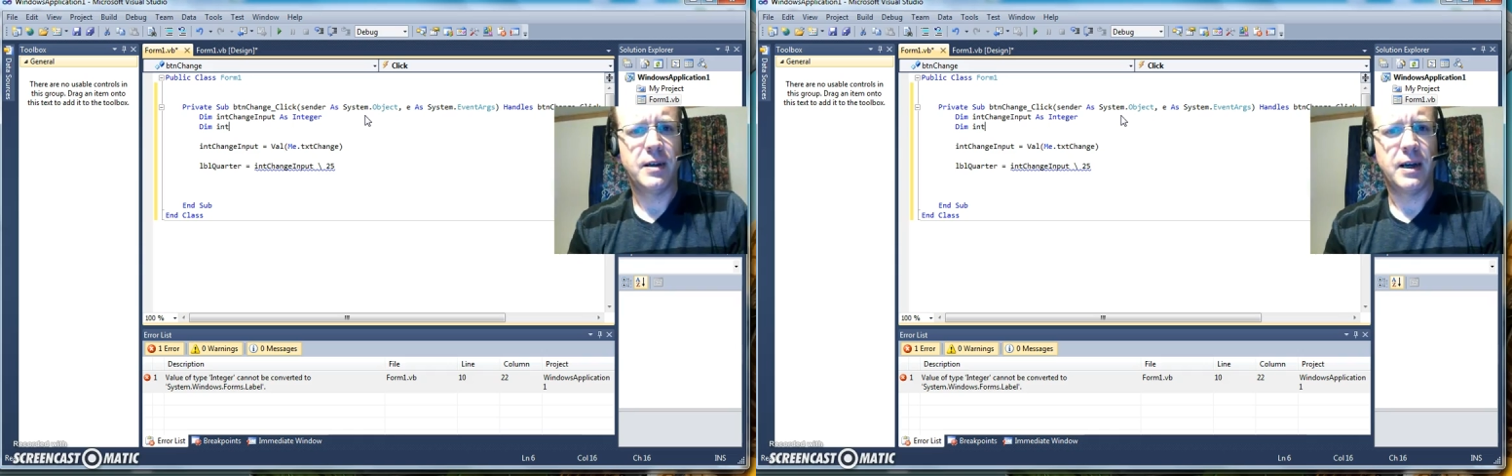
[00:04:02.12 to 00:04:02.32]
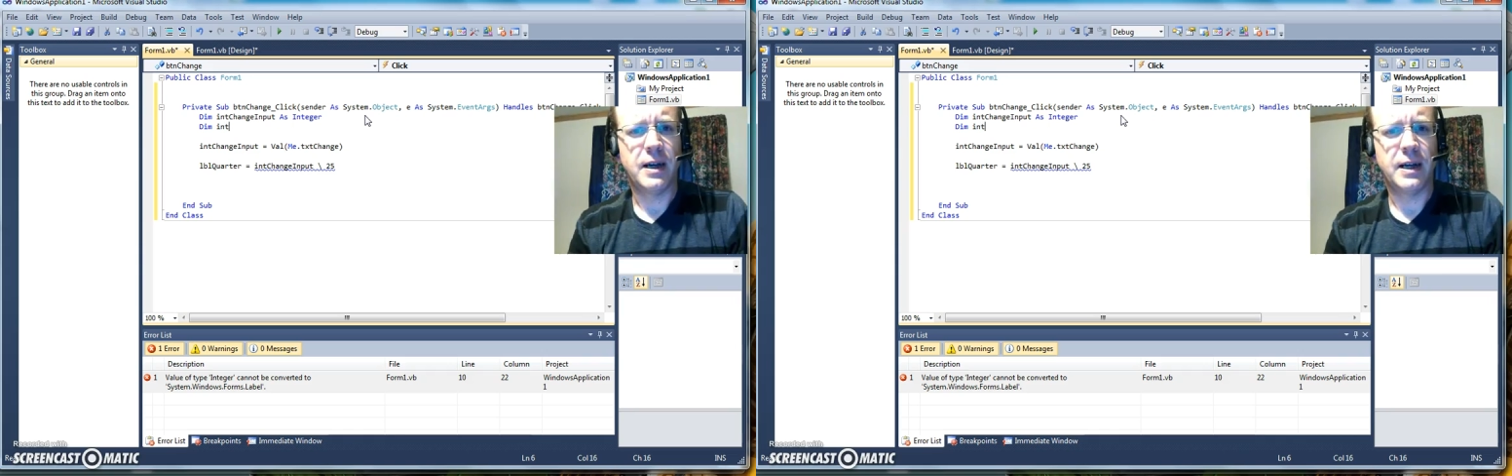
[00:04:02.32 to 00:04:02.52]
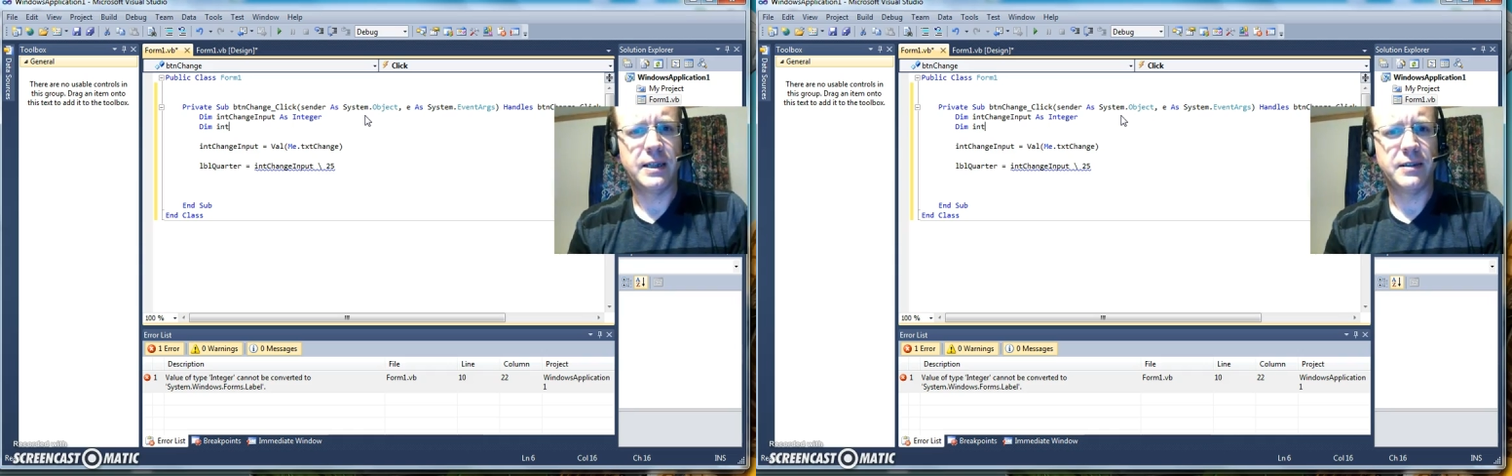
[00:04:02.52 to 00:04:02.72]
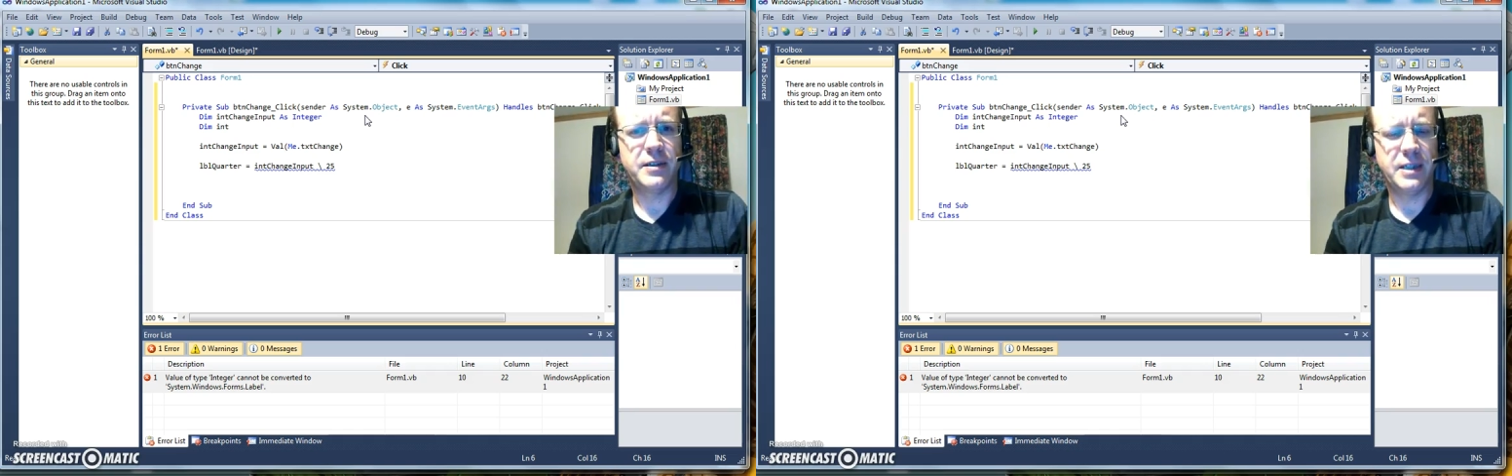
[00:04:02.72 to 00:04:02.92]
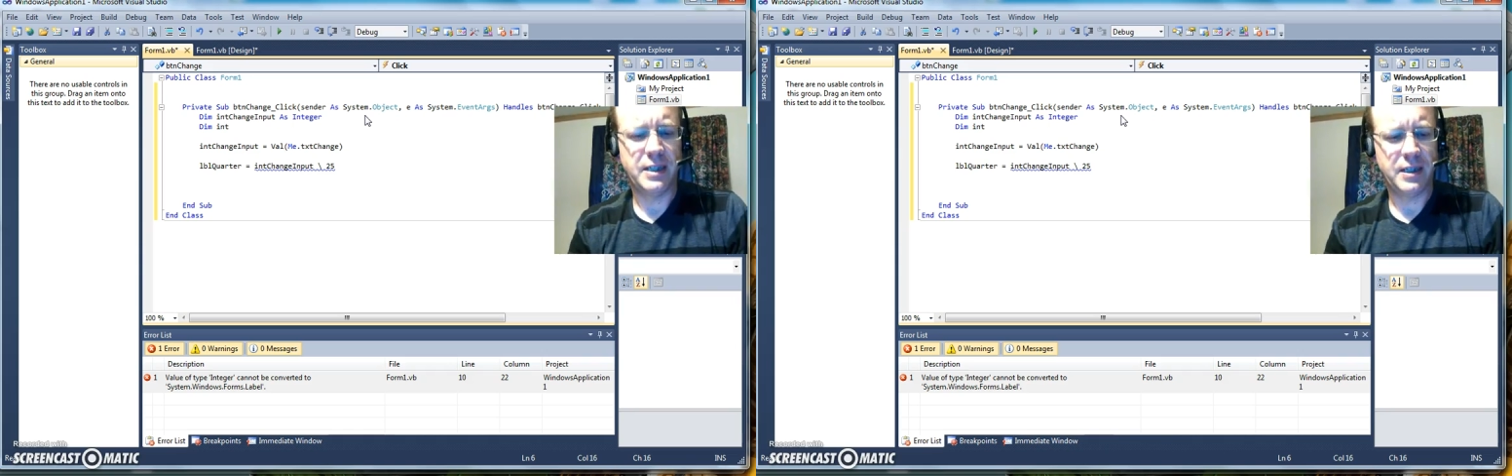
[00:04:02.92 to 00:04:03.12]

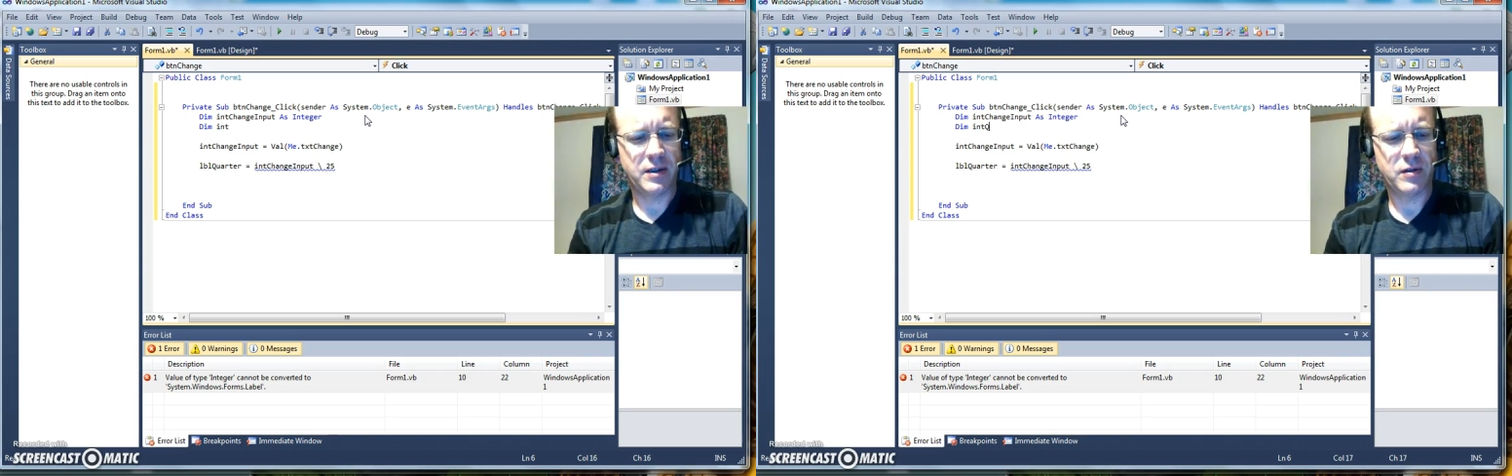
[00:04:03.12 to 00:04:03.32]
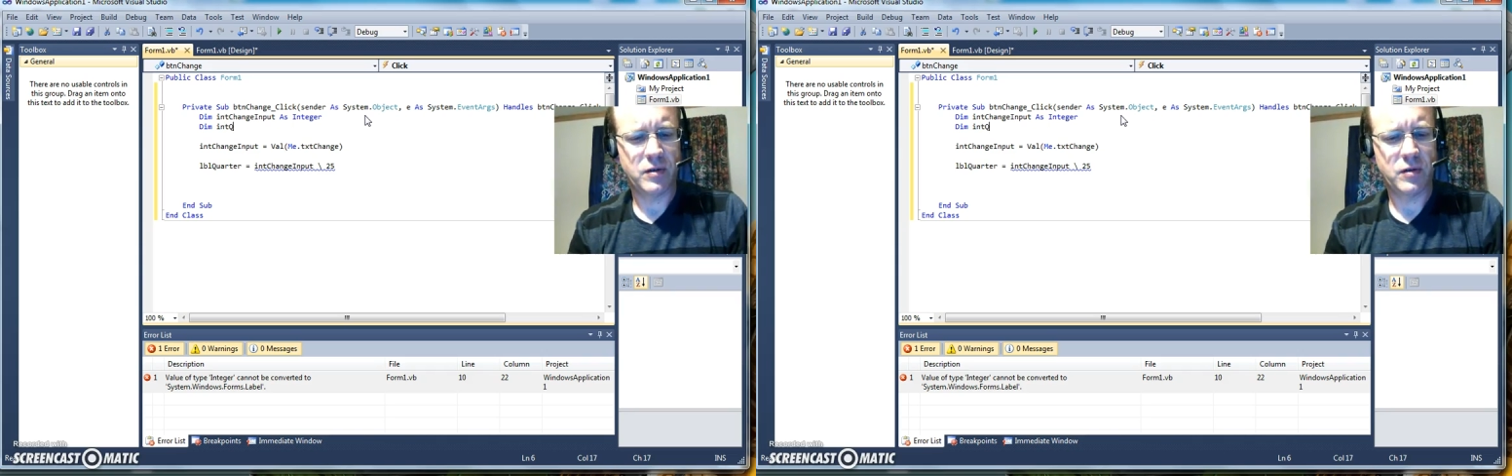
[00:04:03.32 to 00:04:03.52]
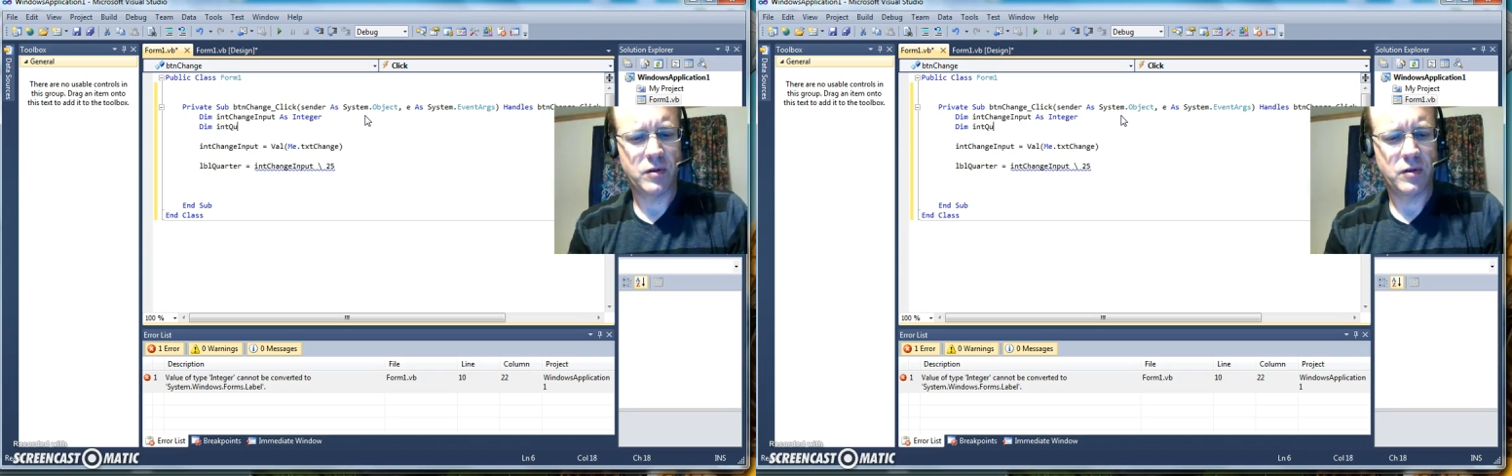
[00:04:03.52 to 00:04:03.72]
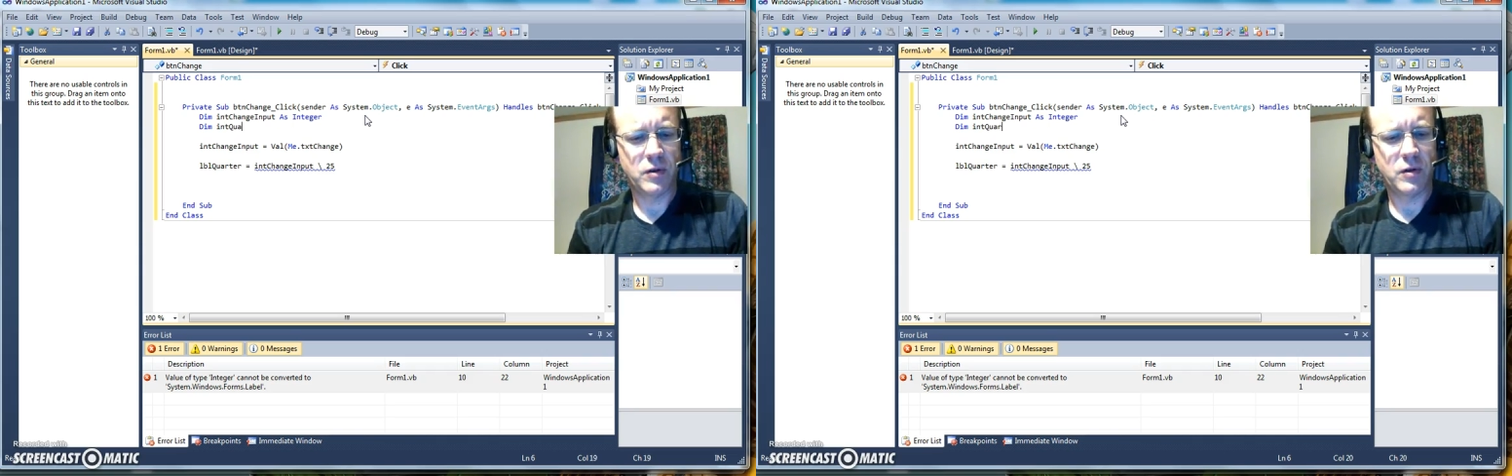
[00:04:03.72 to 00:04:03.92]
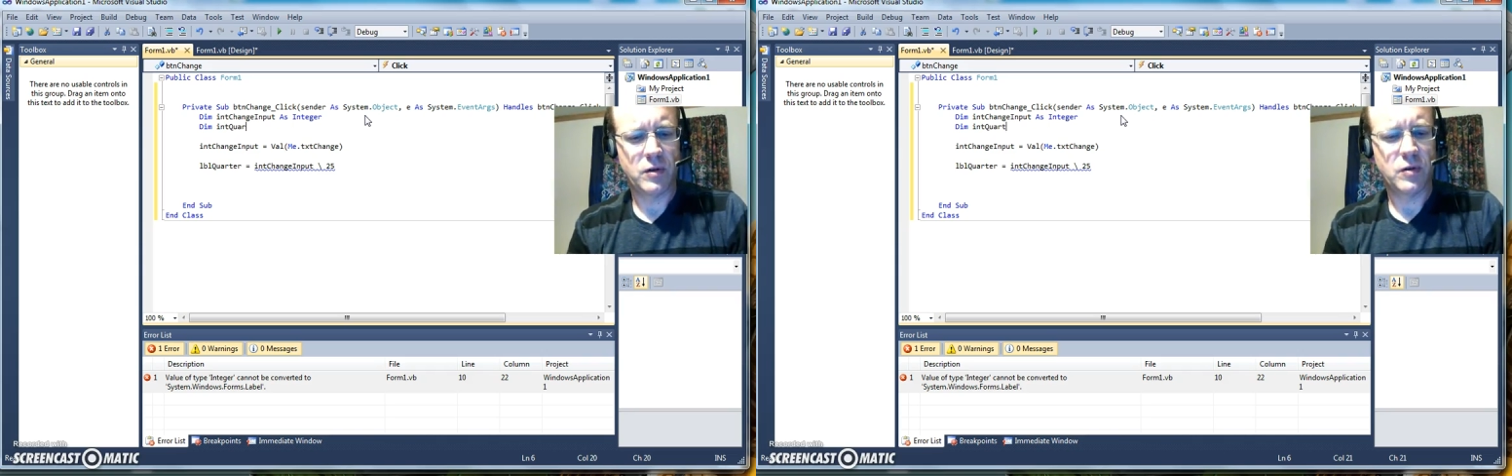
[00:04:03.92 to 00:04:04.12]
int
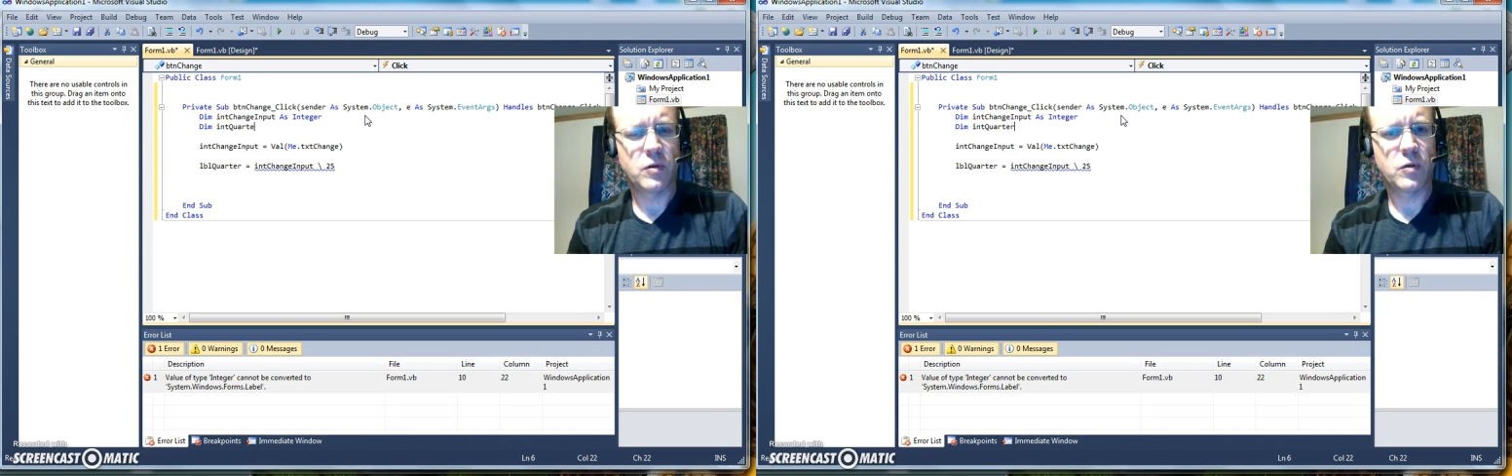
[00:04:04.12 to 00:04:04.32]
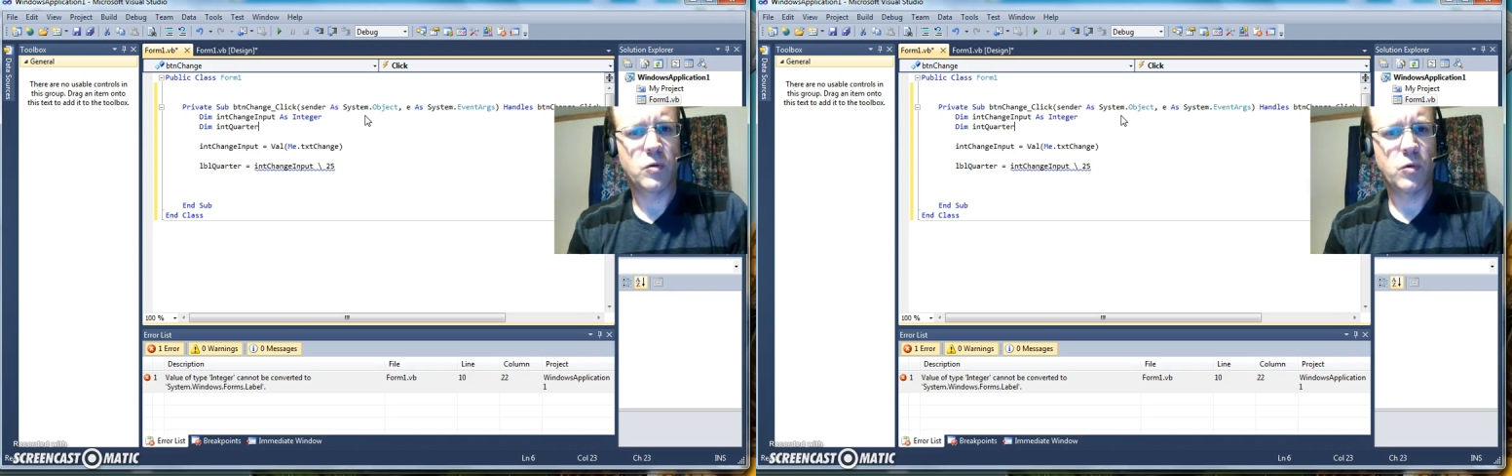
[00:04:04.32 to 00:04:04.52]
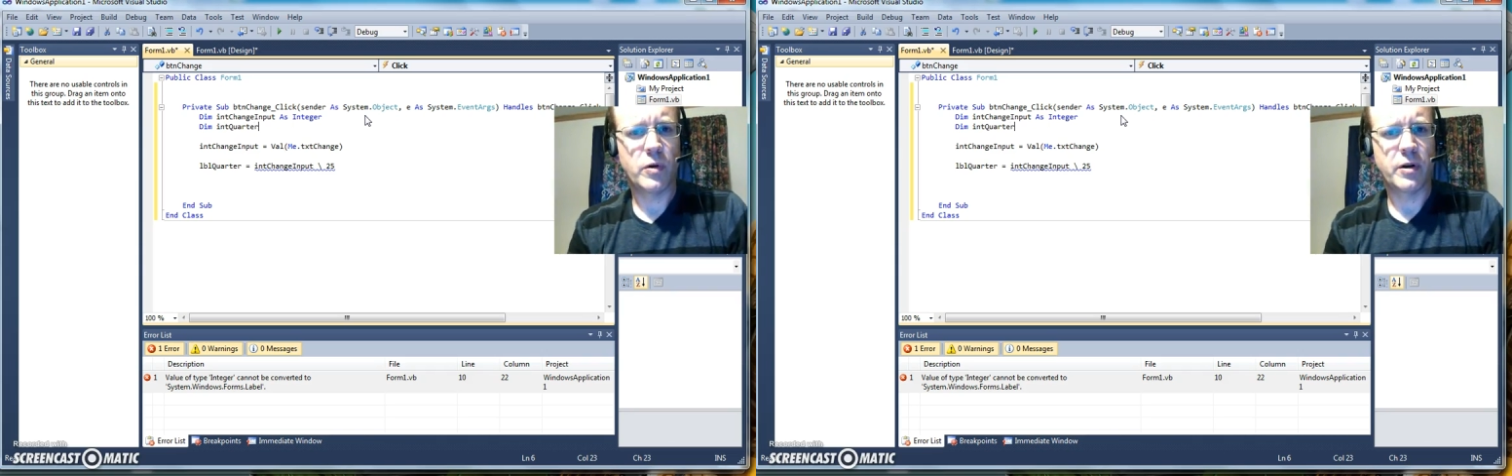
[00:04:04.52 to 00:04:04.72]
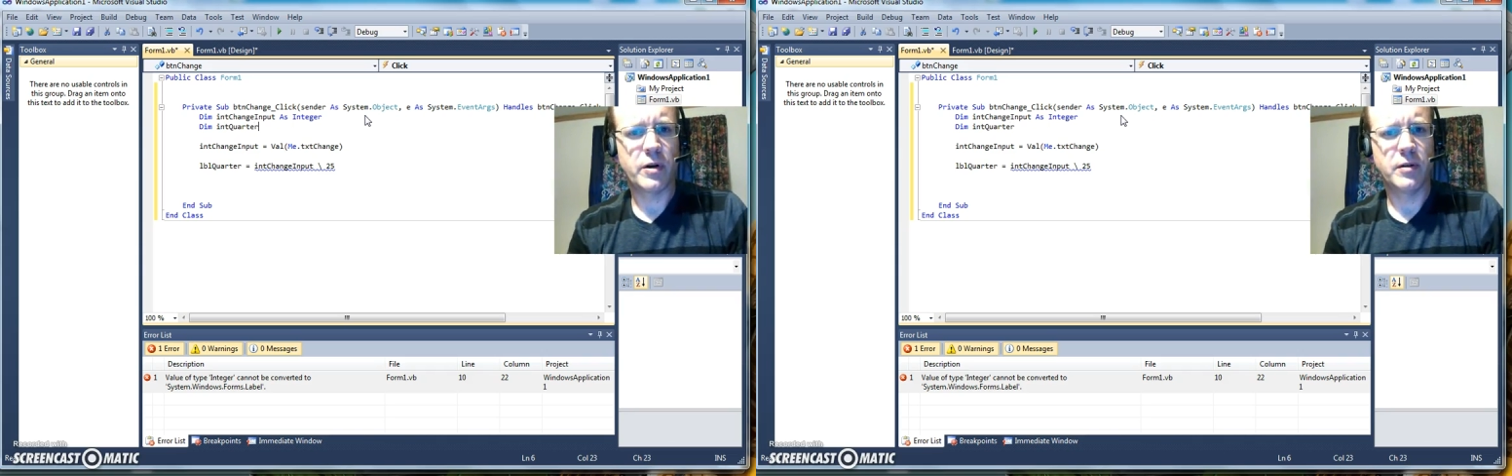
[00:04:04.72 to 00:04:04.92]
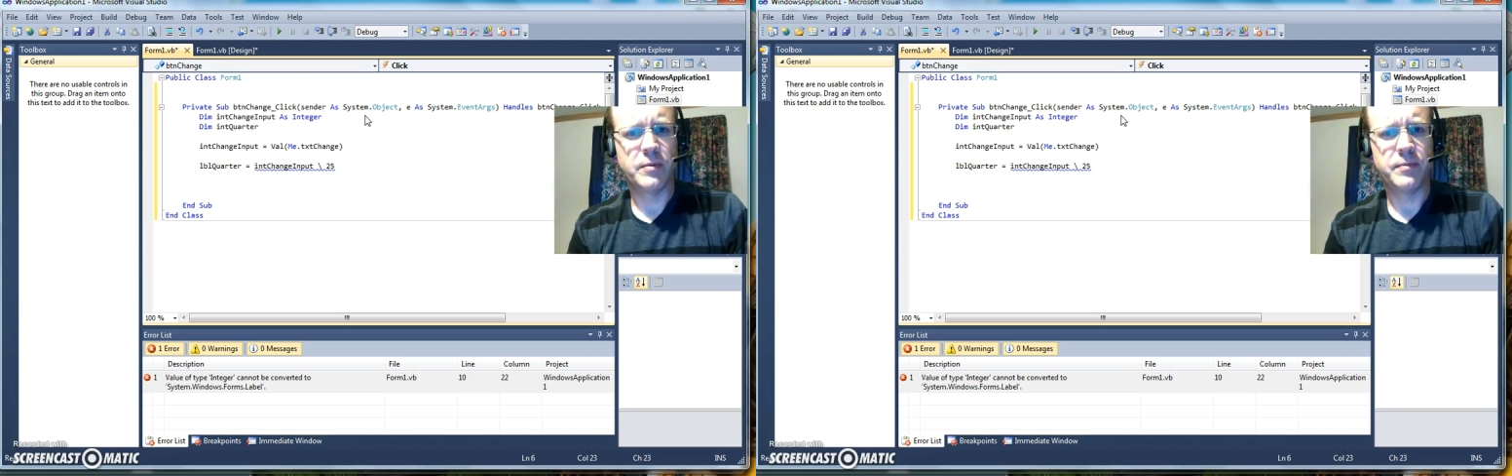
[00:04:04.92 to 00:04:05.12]
quarter